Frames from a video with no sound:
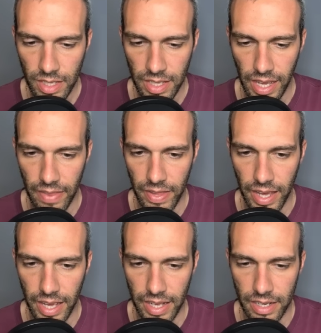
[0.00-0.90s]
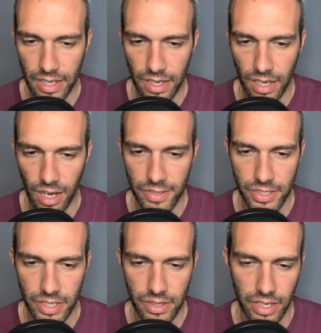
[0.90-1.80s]
And then,
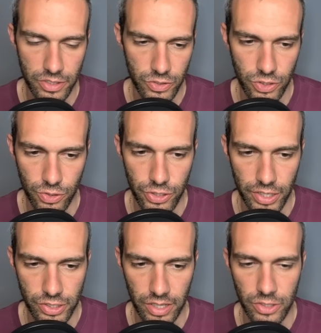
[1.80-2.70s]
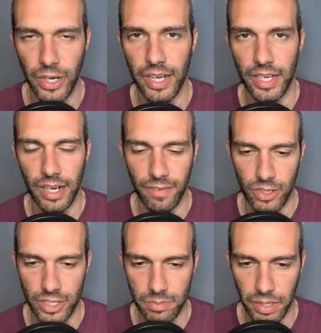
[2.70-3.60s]
obviously, there's Goodra as your other dragon. I've already
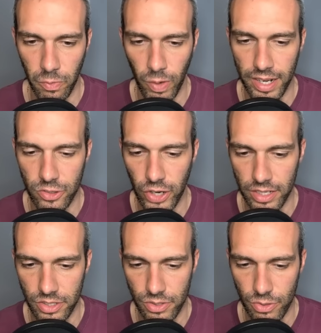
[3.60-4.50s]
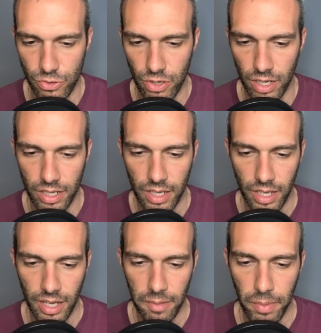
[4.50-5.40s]
explained why dragons are so strong.
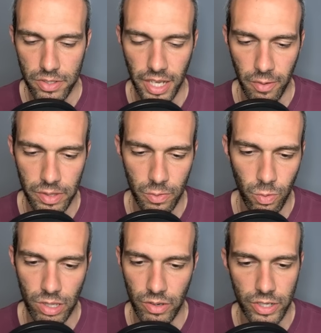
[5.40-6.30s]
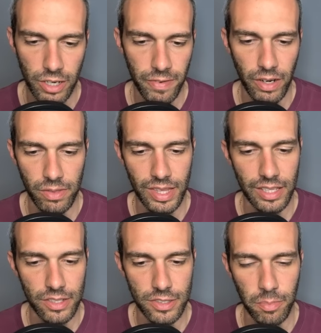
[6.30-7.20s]
Miltank with the rollout nerf. I don't think
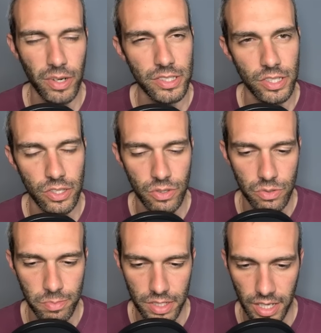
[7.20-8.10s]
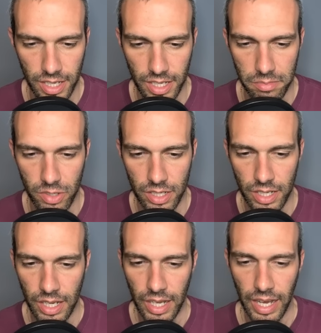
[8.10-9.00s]
there's a point to use Miltank anymore.
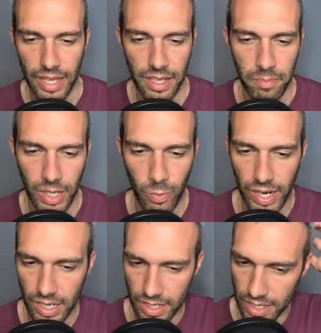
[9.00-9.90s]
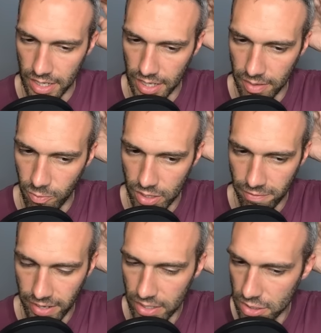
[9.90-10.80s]
And then Marowak with the
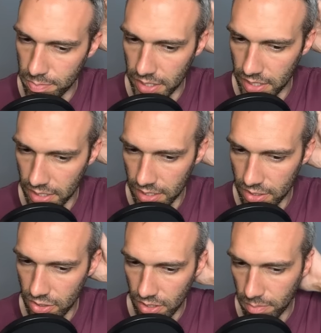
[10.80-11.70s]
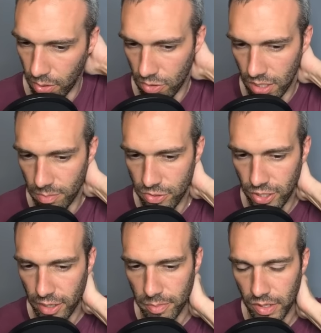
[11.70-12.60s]
Fire Spin, Bone Club,
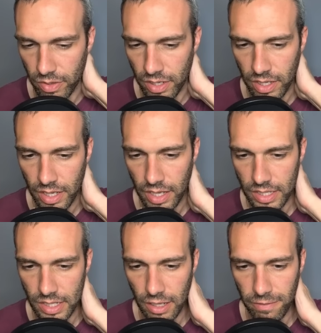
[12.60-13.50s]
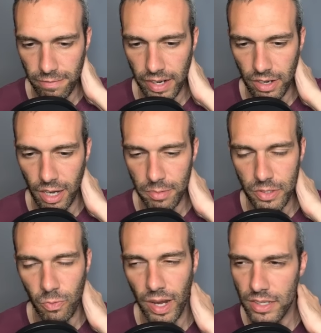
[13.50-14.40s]
Shadow Bone is another fire option.
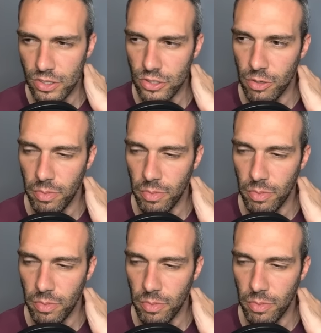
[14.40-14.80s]
Why was there so